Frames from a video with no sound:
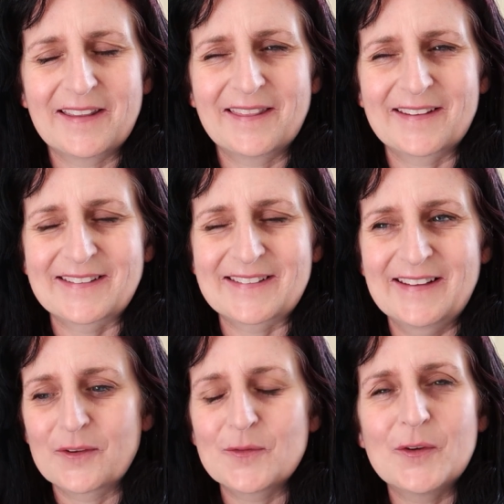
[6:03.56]
in this
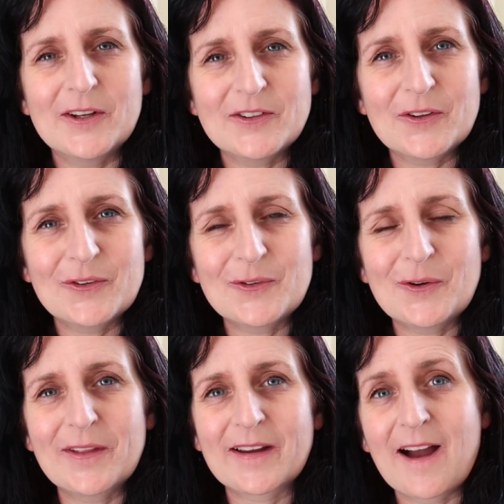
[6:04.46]
furniture
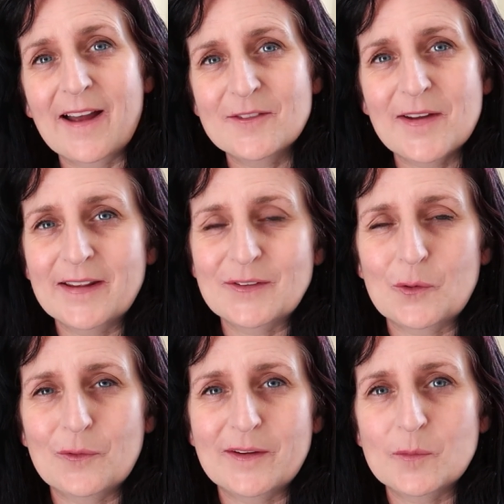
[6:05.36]
store that kind of has
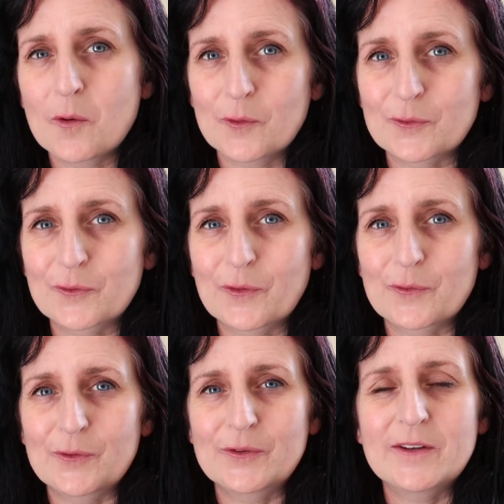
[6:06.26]
all these portals
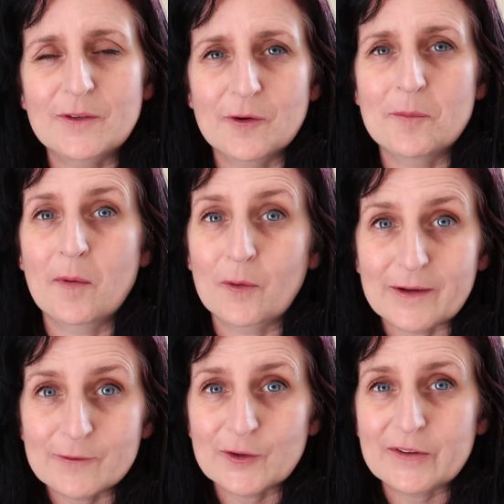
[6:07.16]
through to different
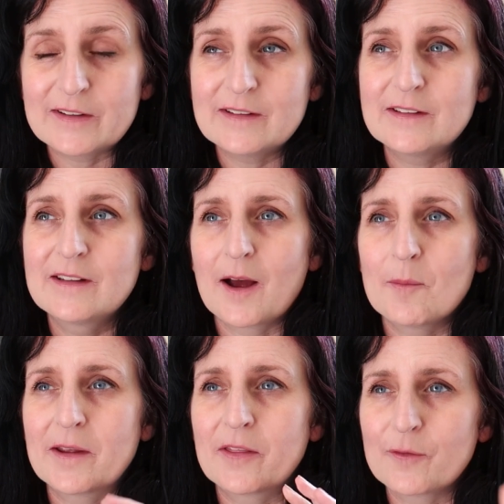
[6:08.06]
multiverses.
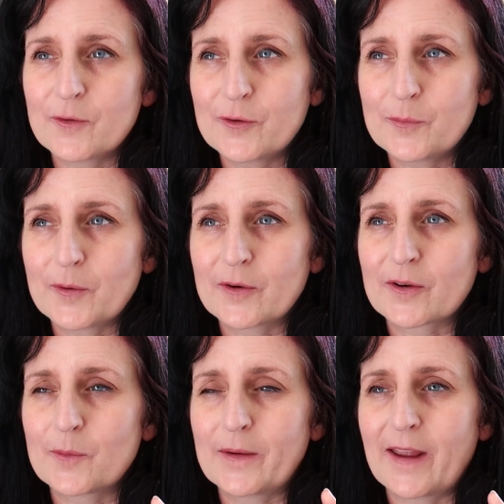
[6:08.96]
In the first book,
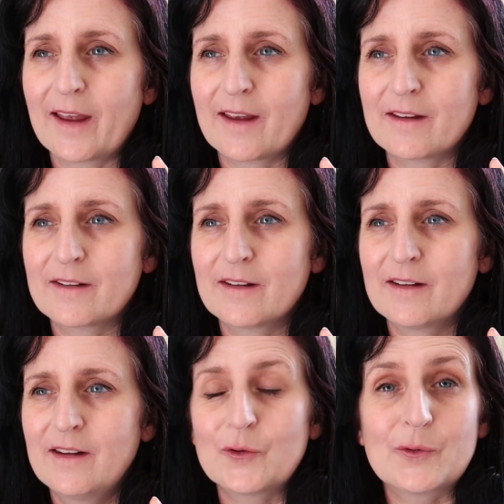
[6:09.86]
we had
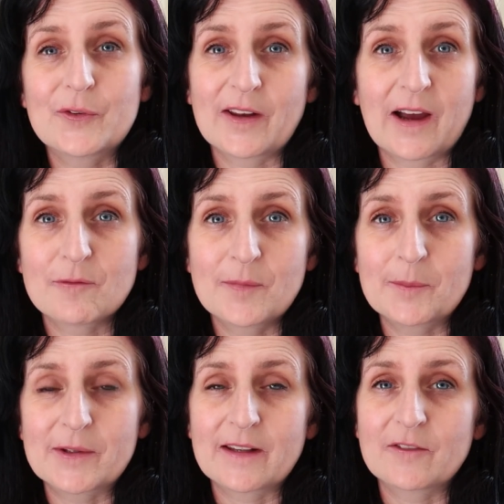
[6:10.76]
two staff
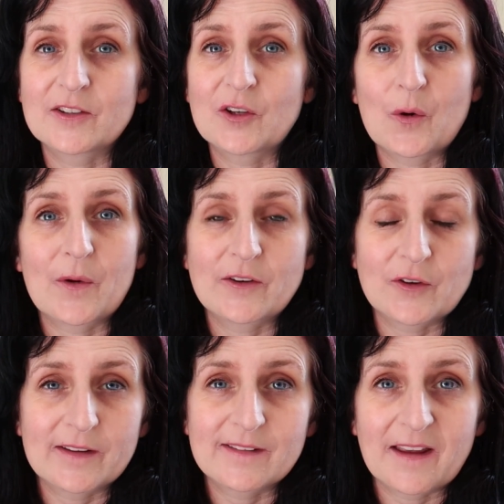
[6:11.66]
members having to go and
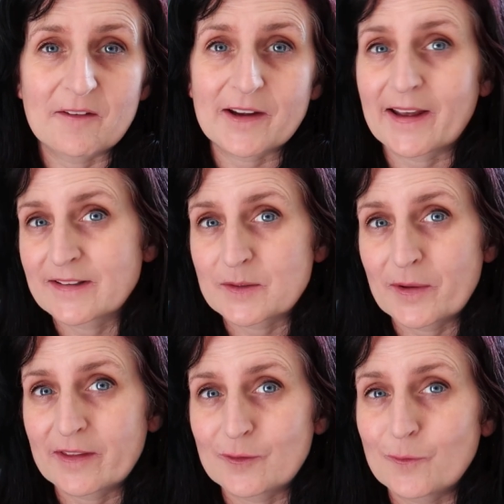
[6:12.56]
try and save a
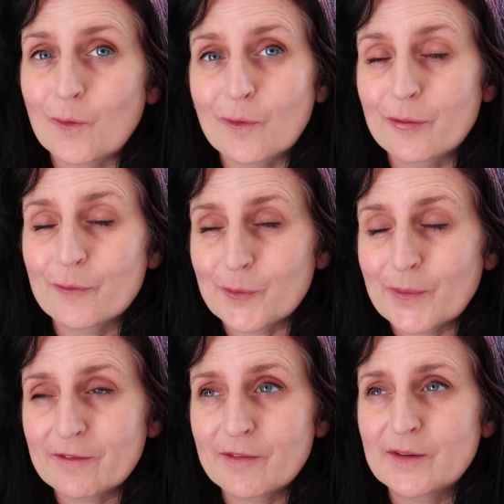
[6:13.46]
customer that had fallen through
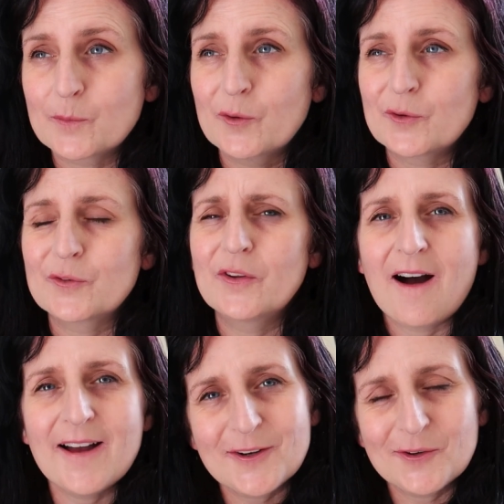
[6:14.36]
one of these portals.
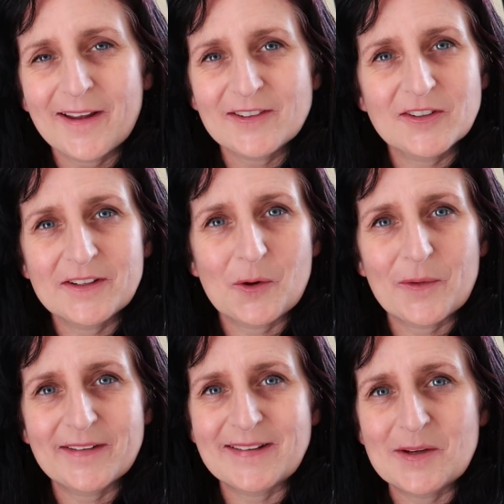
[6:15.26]
I don't actually know what
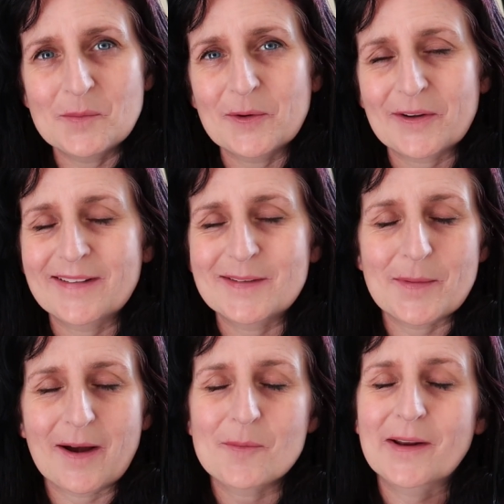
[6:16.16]
the second book is
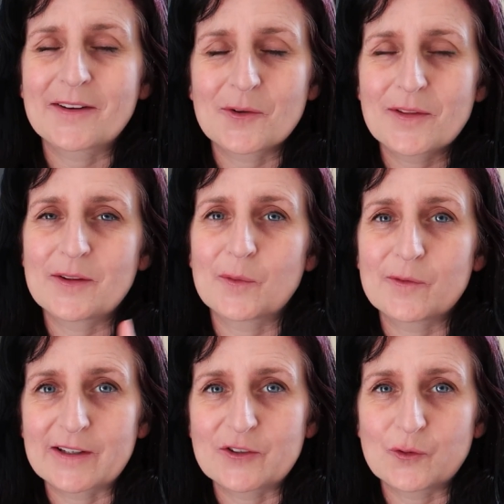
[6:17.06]
about, but I know these were
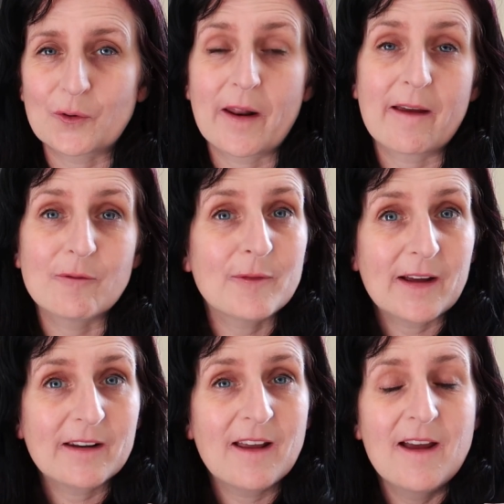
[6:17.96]
really short and
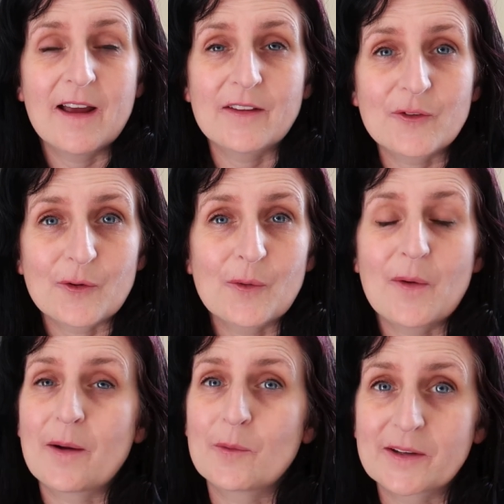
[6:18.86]
fun, and so
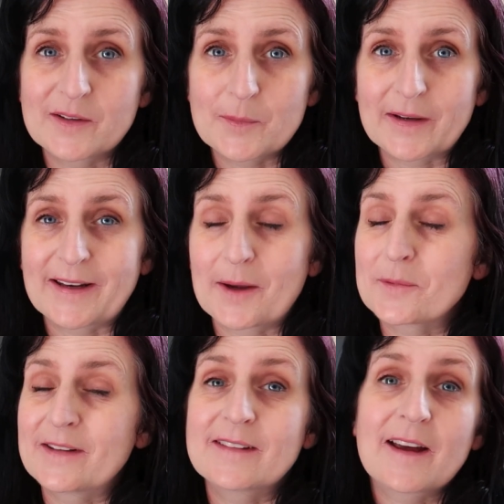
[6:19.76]
I wanted to pick it up
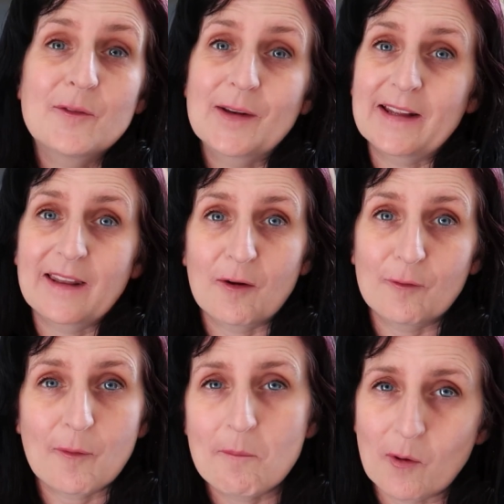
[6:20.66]
since I really
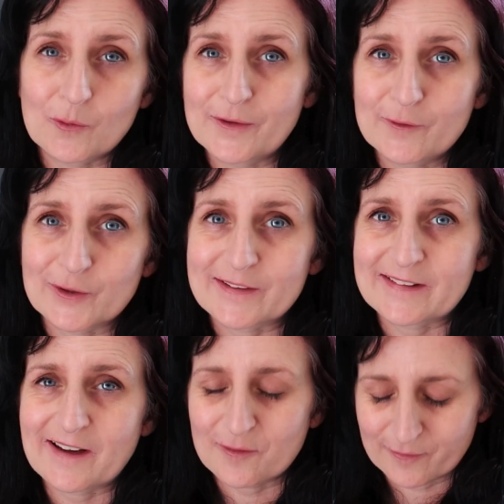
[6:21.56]
love multiverse
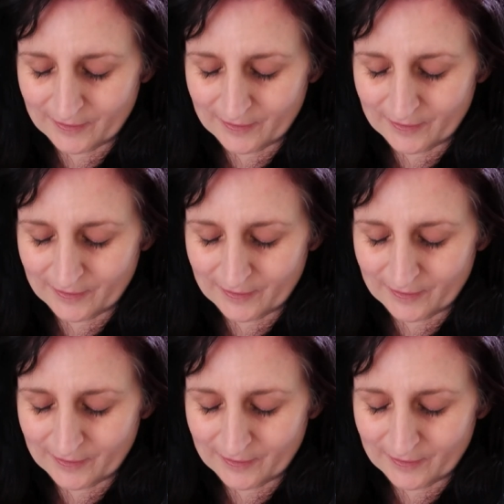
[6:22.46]
stuff.